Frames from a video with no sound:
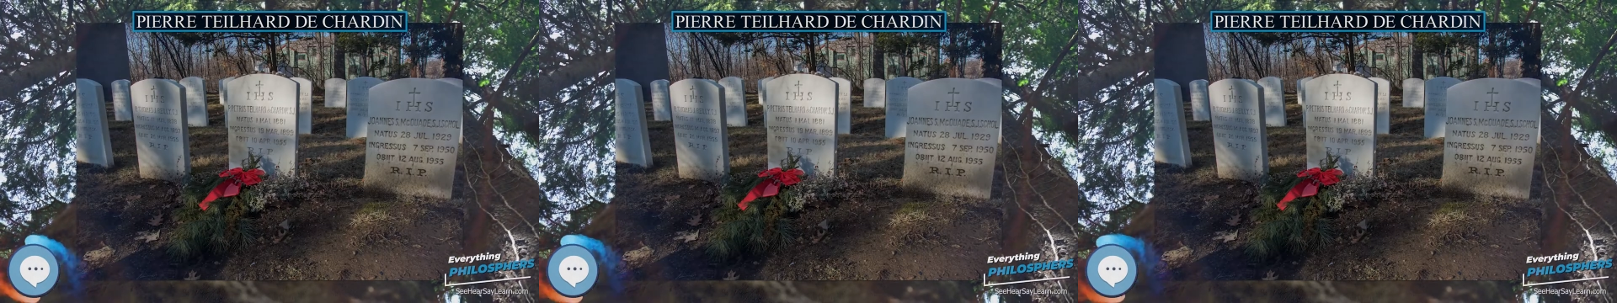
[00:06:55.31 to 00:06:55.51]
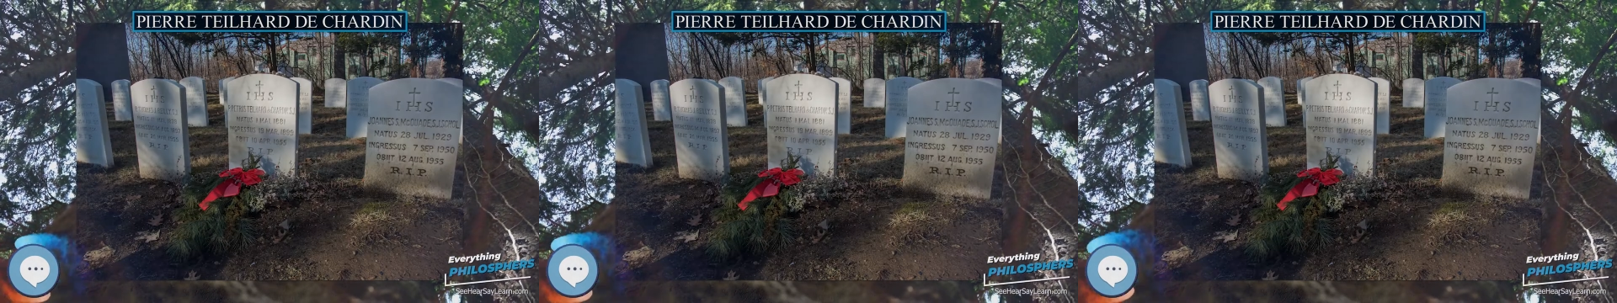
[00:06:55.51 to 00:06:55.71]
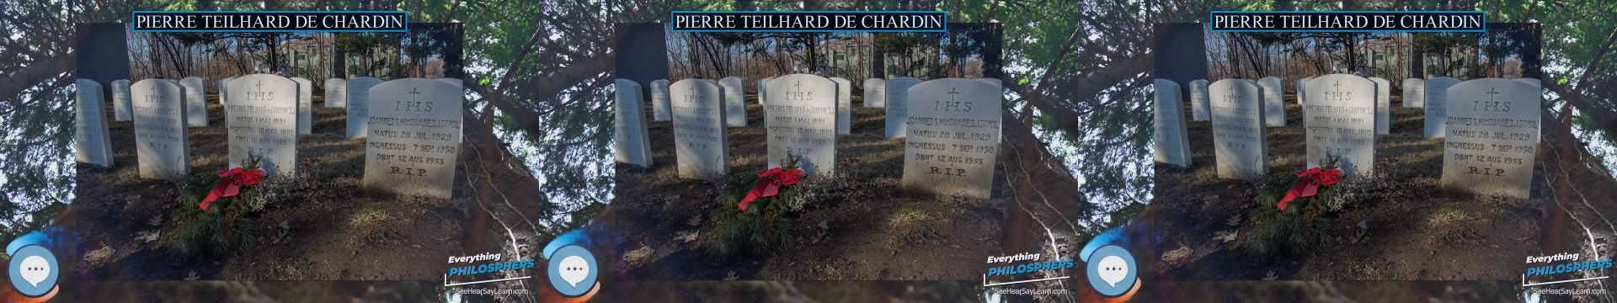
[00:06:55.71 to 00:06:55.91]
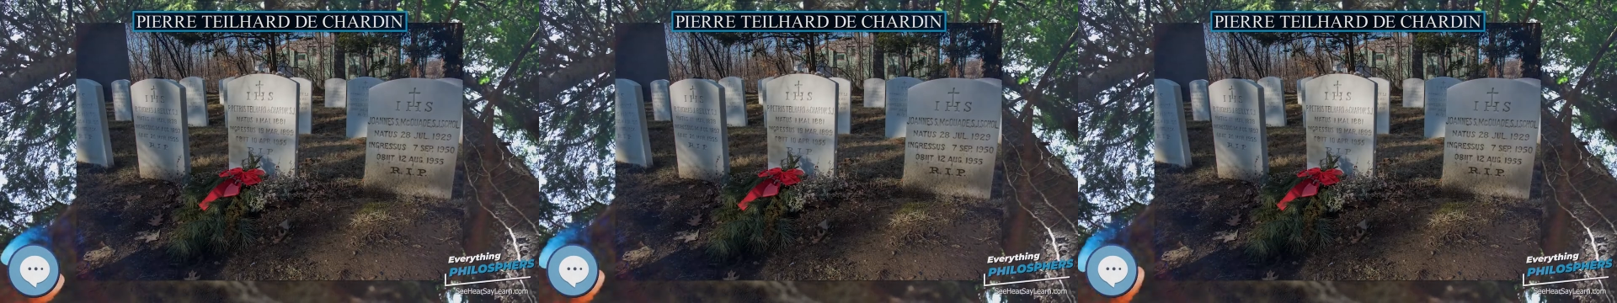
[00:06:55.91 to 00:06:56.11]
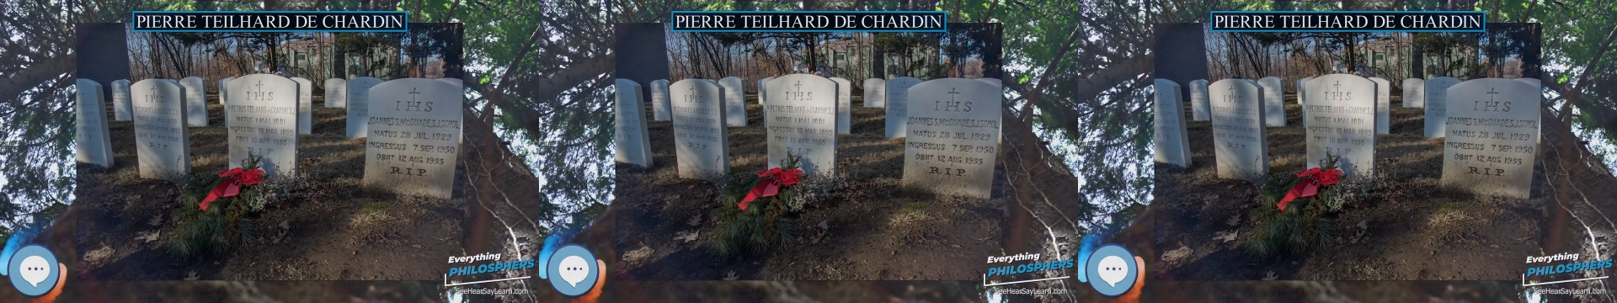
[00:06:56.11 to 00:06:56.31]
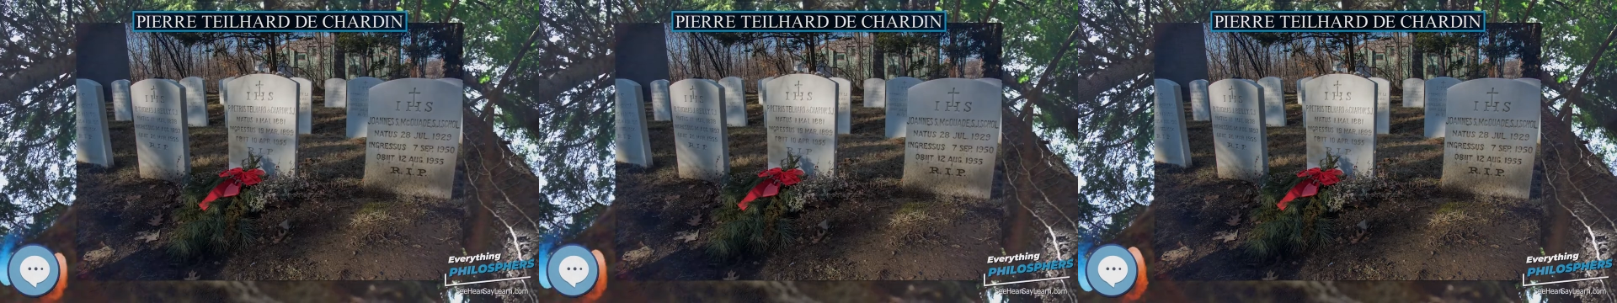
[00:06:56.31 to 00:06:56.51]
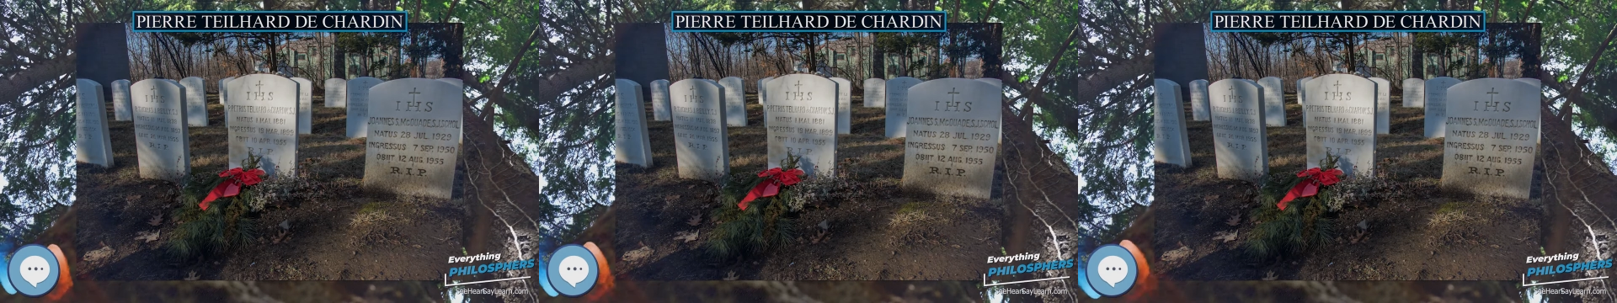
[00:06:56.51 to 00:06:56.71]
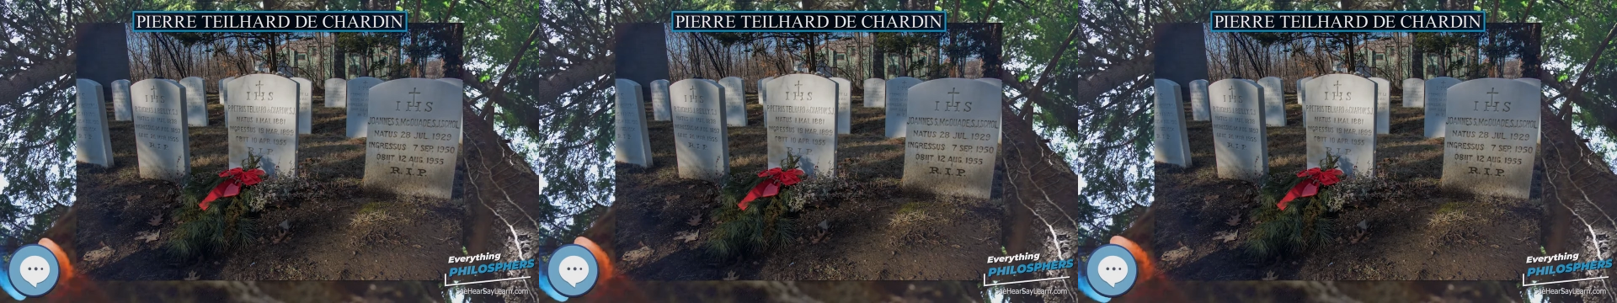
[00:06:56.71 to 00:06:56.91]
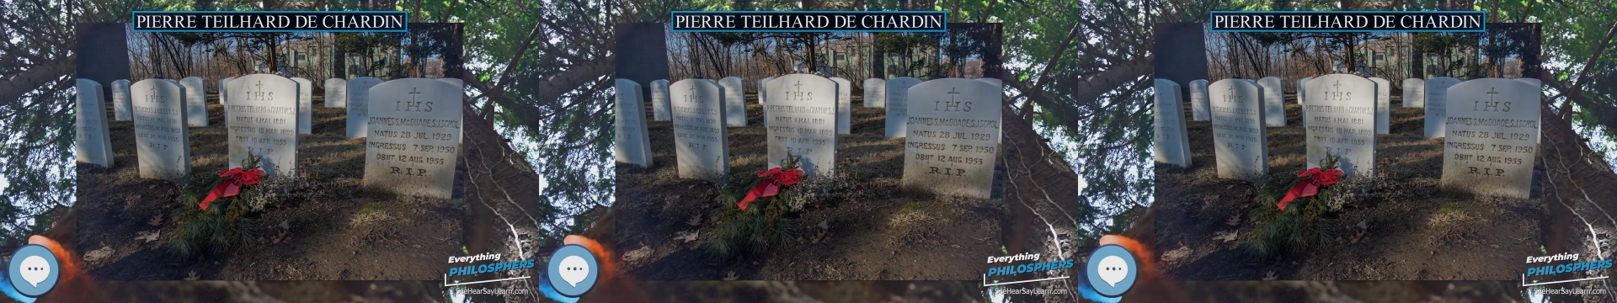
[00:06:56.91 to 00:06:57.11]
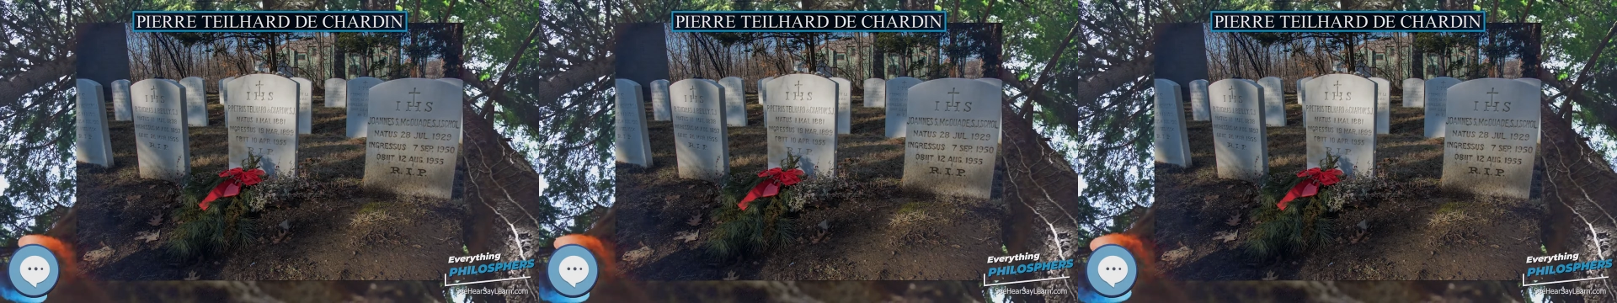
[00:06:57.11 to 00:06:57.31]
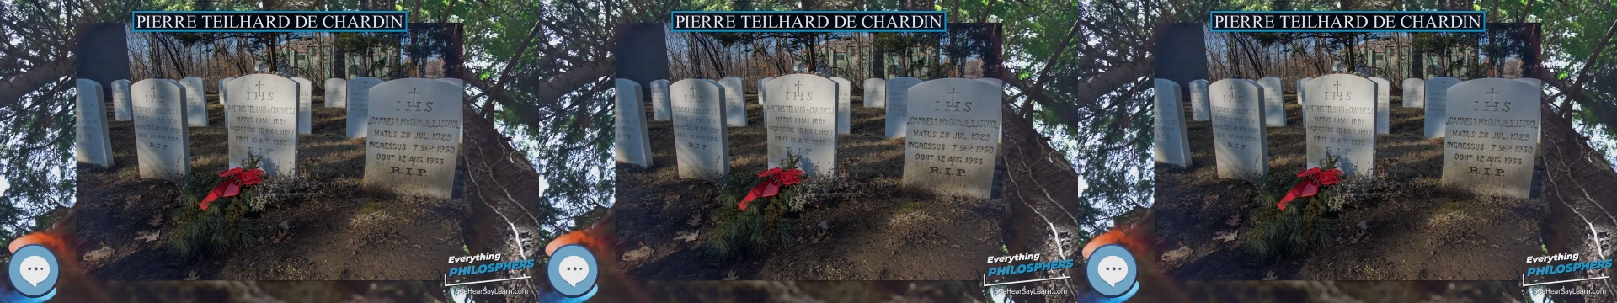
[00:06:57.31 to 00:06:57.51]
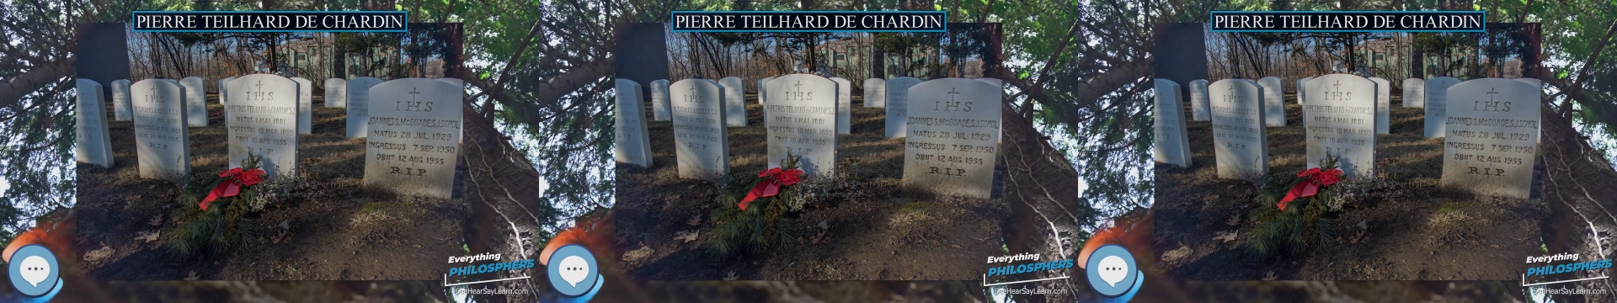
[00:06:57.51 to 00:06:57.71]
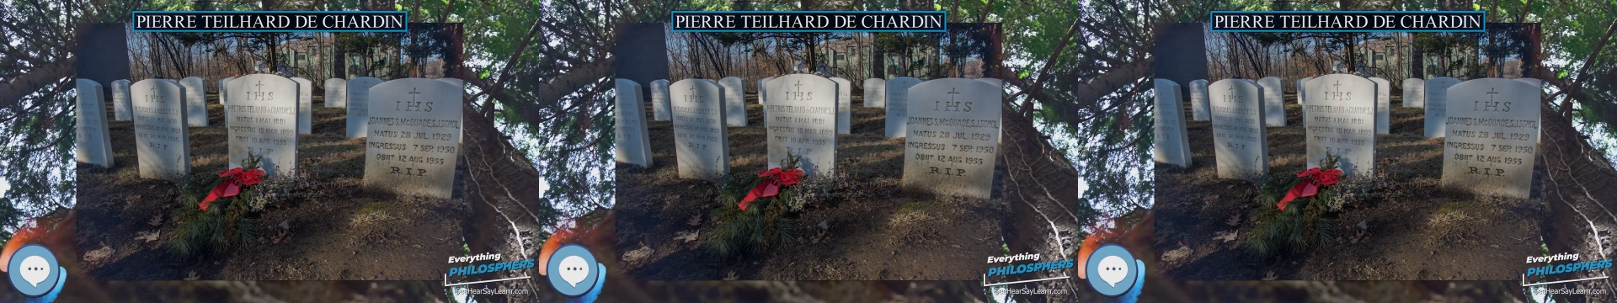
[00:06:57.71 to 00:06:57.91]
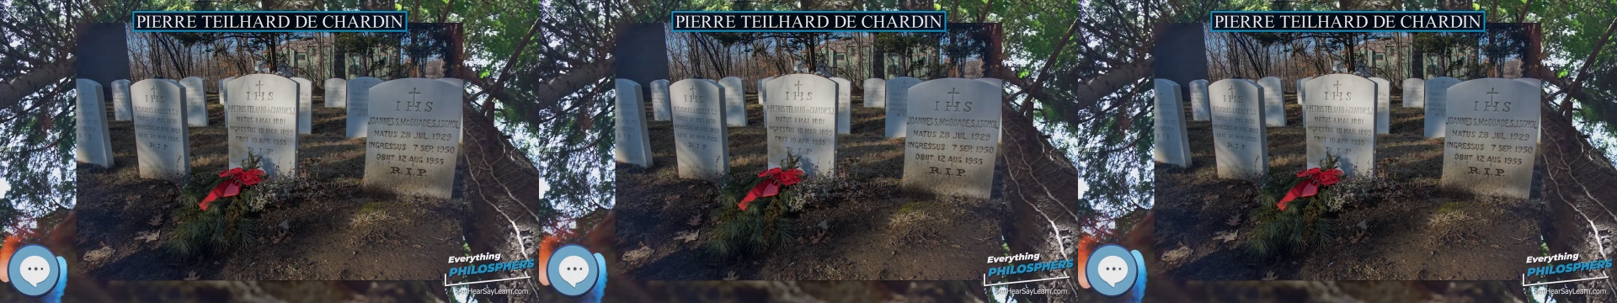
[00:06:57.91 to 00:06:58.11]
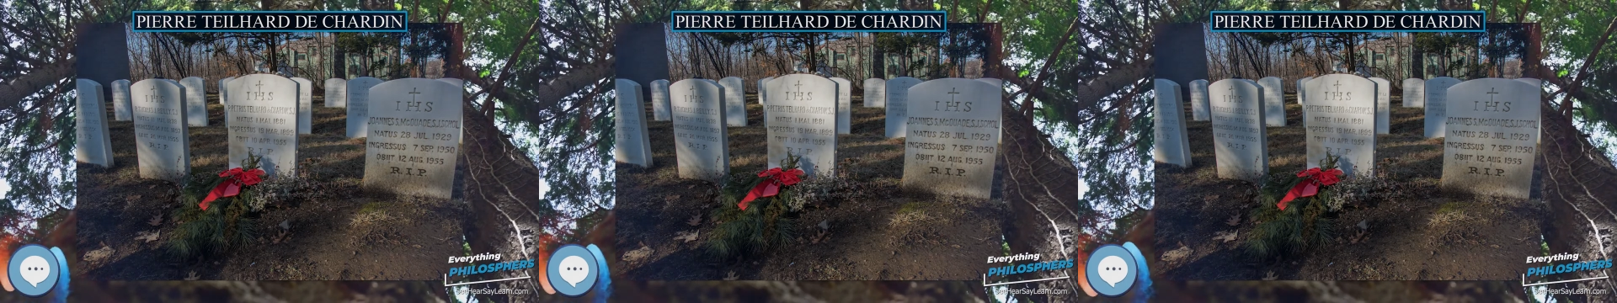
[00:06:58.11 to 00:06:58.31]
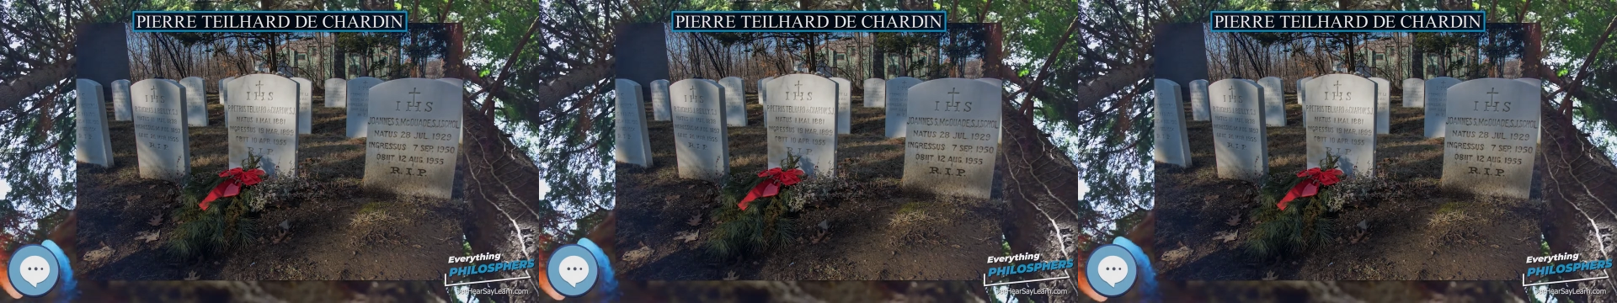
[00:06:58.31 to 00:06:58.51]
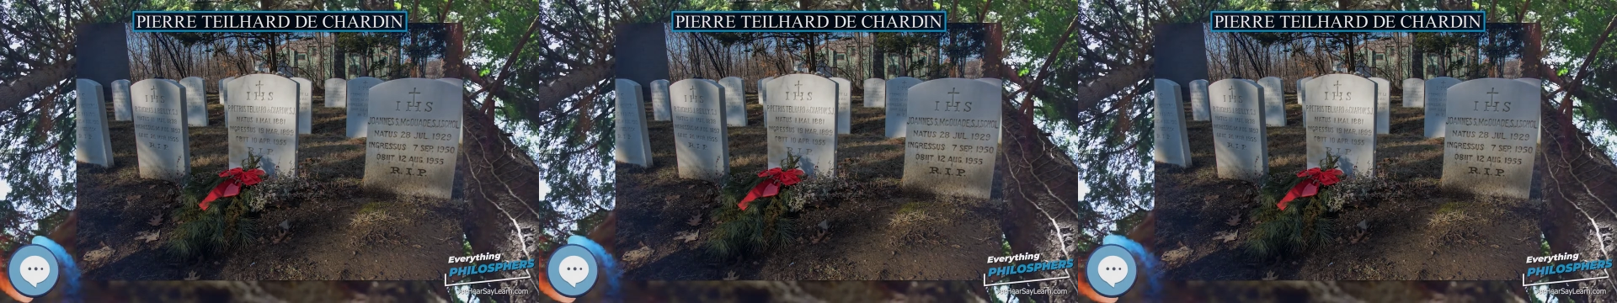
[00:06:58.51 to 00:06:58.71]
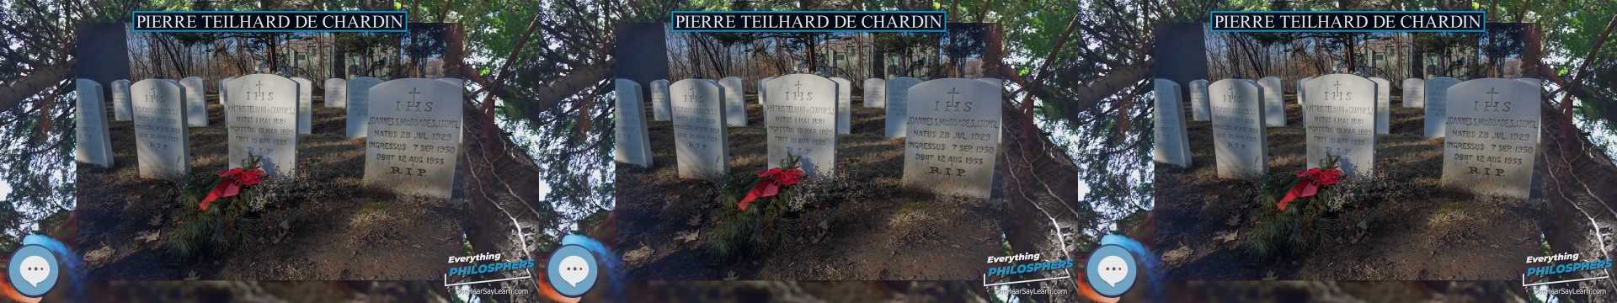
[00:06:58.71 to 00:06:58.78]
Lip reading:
No face is visible, so there are no lips to read.